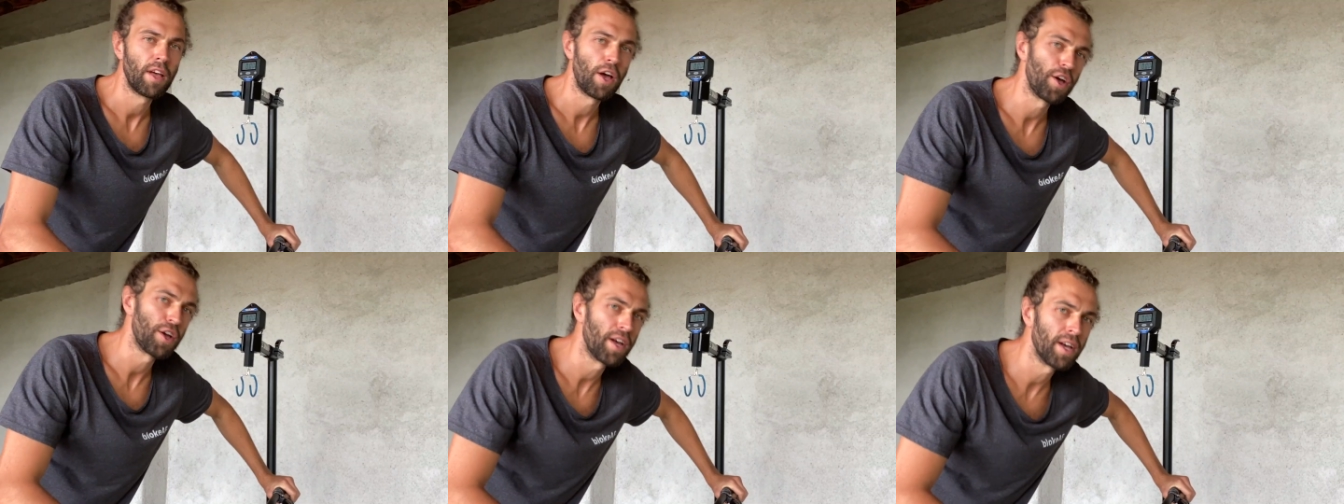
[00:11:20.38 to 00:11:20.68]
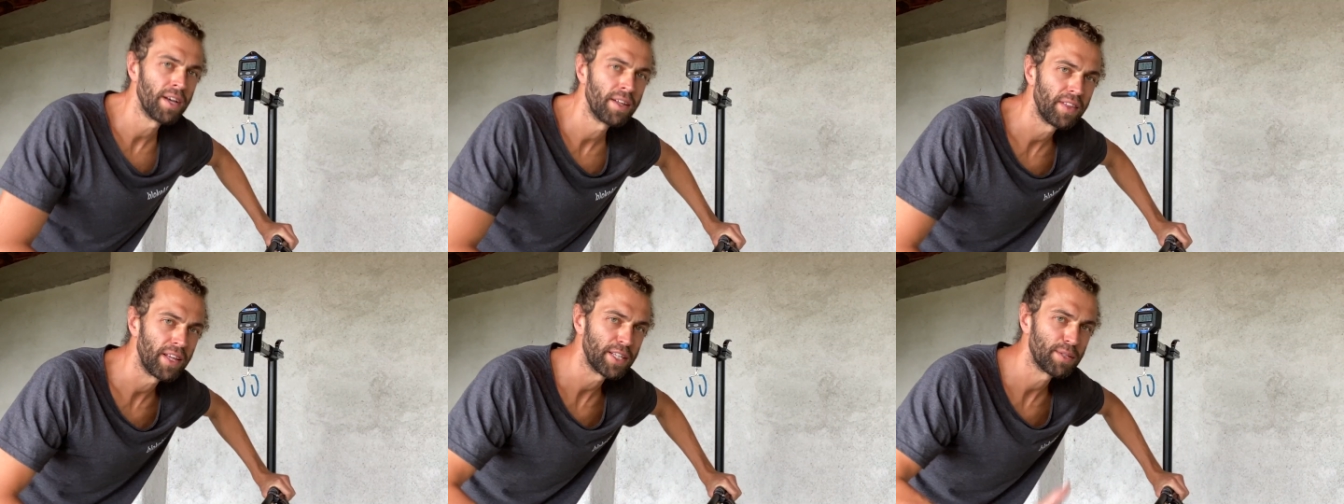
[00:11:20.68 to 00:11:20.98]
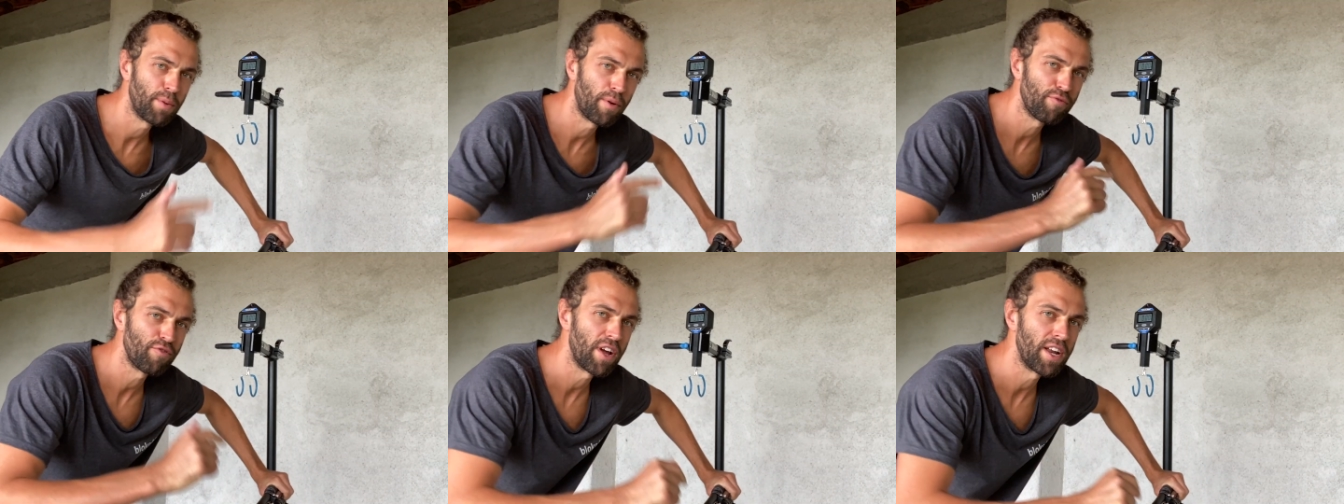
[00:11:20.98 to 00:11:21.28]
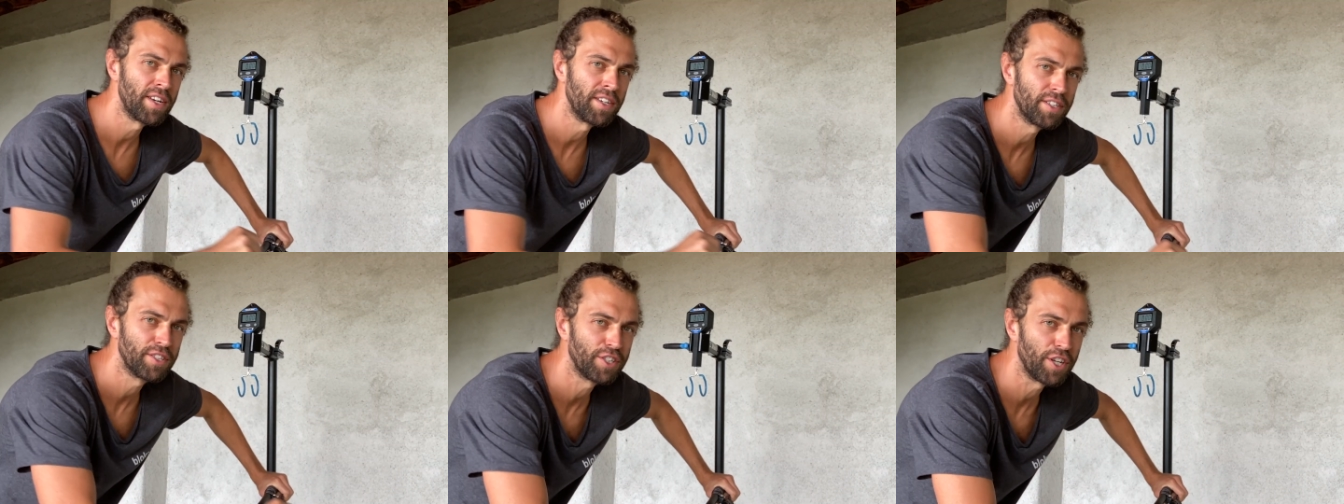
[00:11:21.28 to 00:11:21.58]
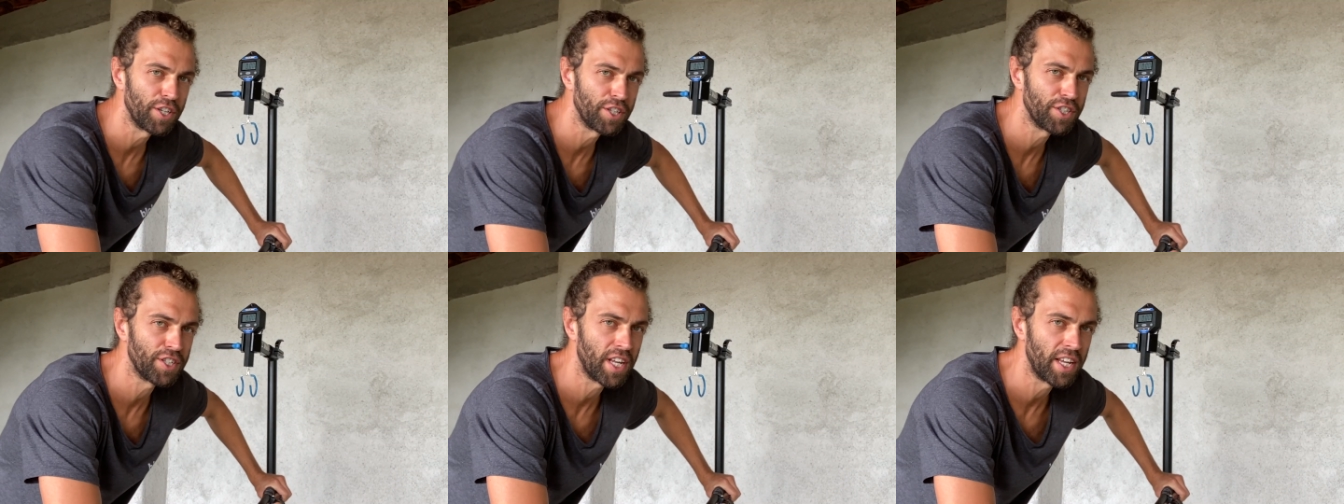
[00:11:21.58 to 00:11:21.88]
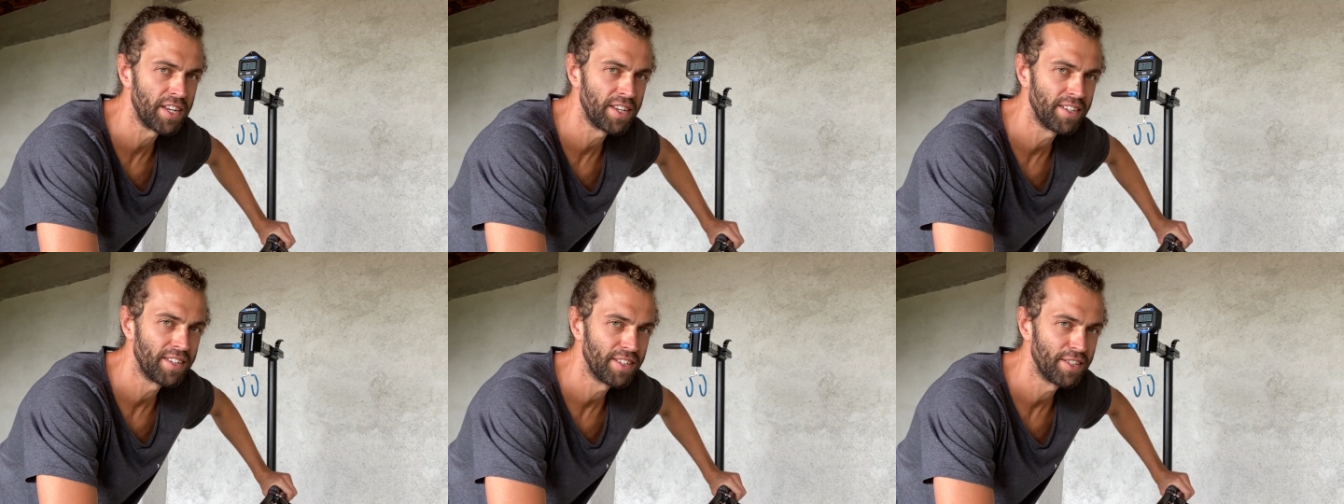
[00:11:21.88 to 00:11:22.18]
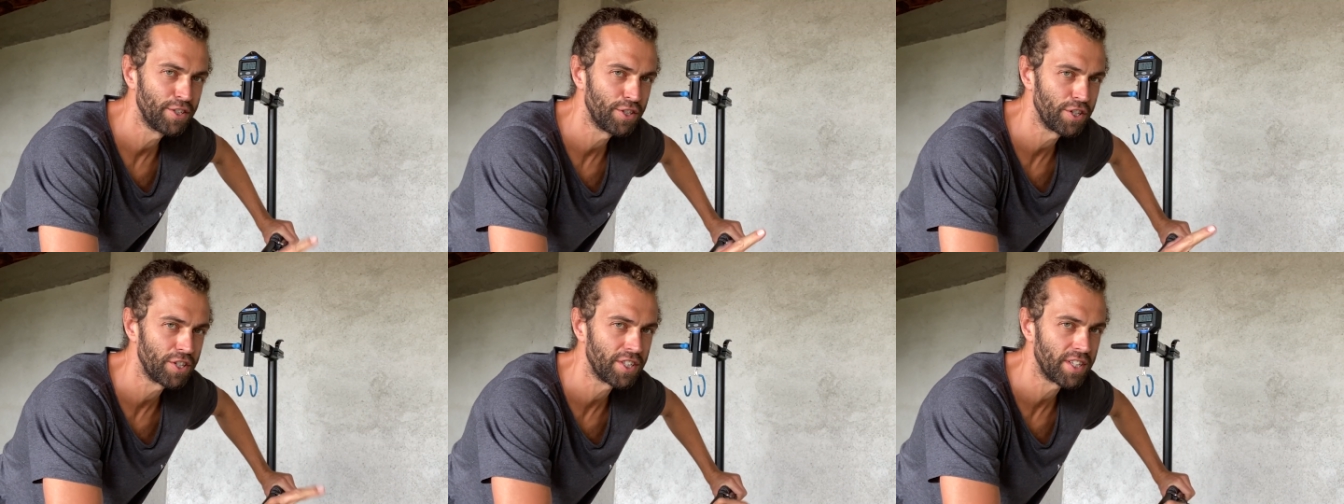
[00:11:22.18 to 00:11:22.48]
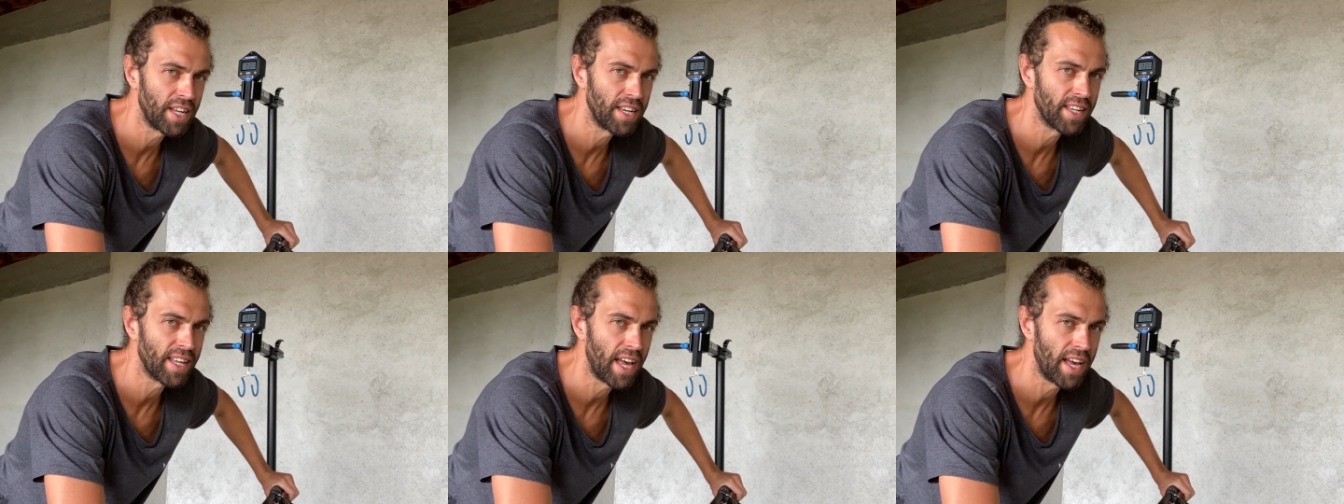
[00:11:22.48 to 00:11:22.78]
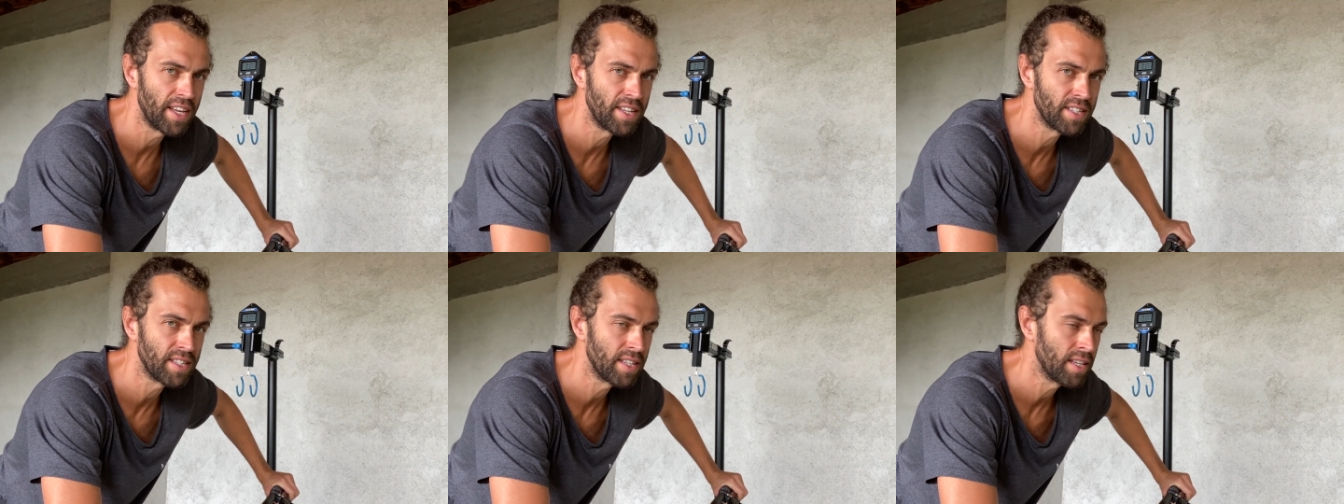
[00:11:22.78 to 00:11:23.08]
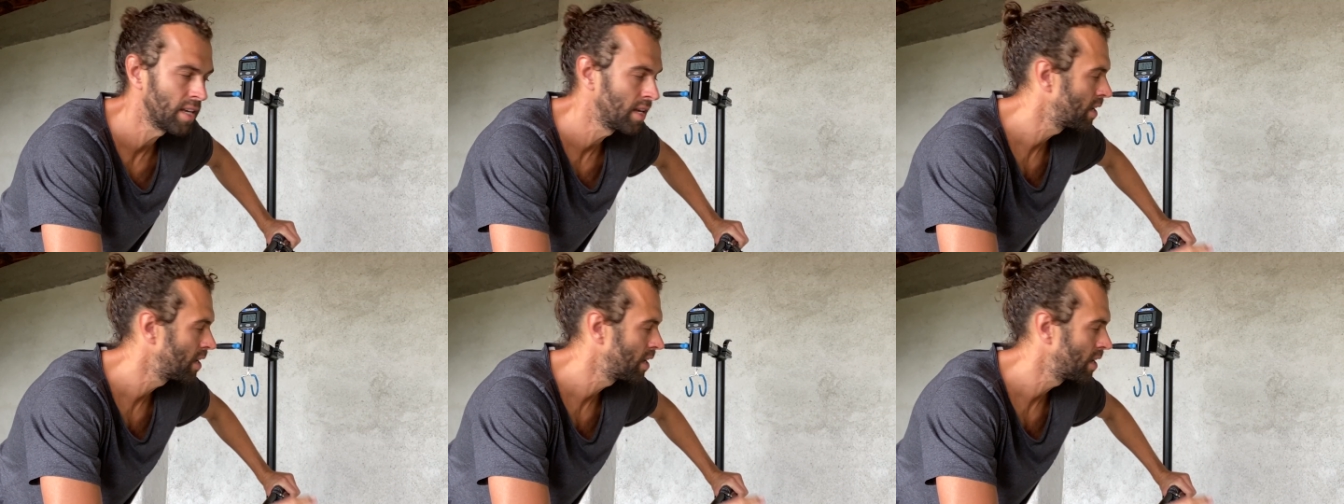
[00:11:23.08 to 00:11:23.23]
Oh yeah, that's my friend Justin, just in case.